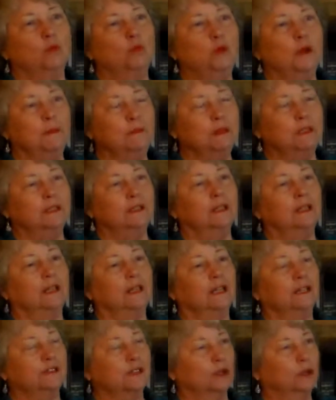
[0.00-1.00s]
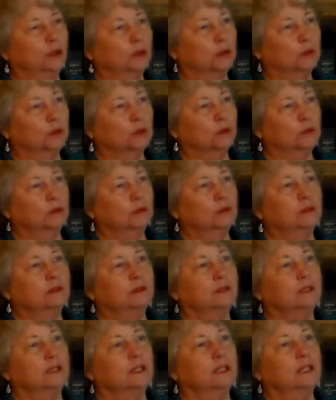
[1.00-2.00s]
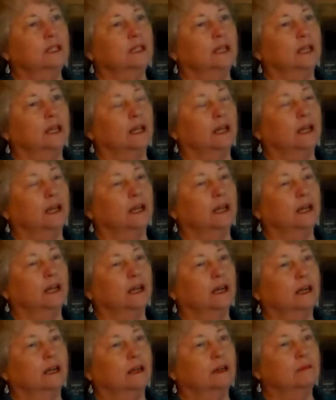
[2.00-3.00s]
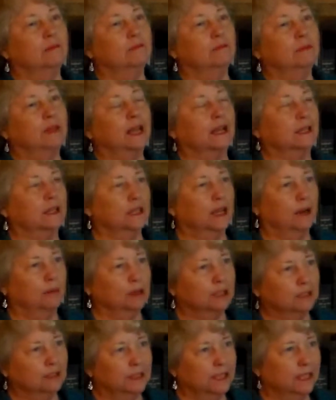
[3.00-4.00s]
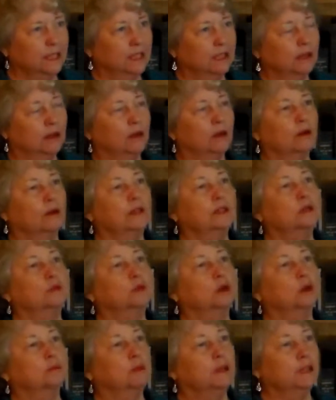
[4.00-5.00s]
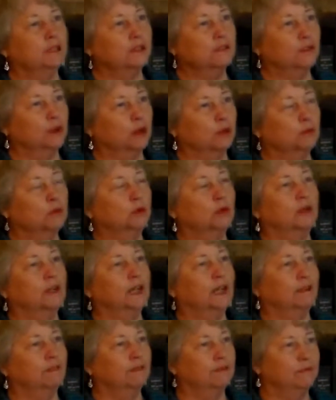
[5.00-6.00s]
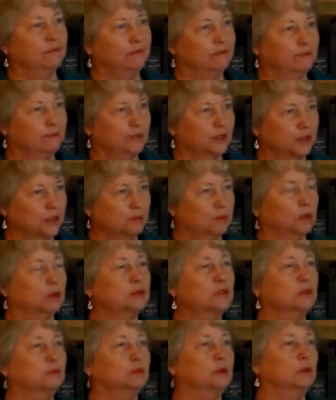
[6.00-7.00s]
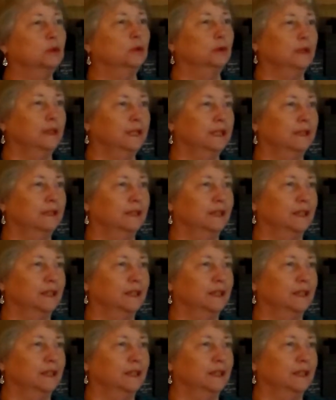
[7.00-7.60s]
women as a whole, economically, are in the workplace far more and have disposable,